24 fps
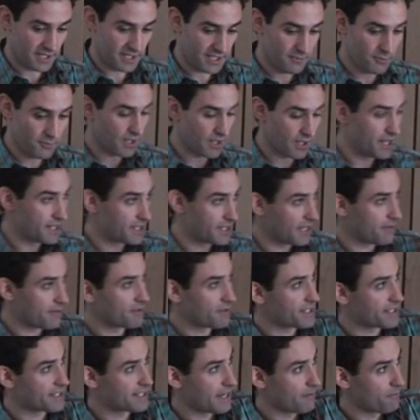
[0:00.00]
by simulating, I
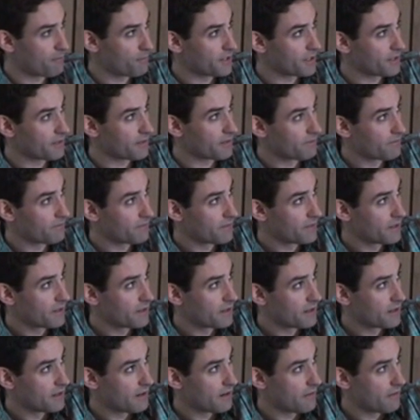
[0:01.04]
mean sampling
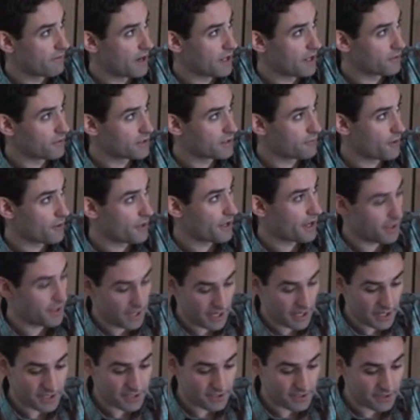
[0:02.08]
values for the
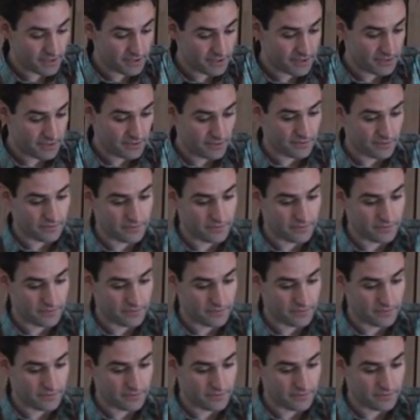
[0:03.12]
other agents.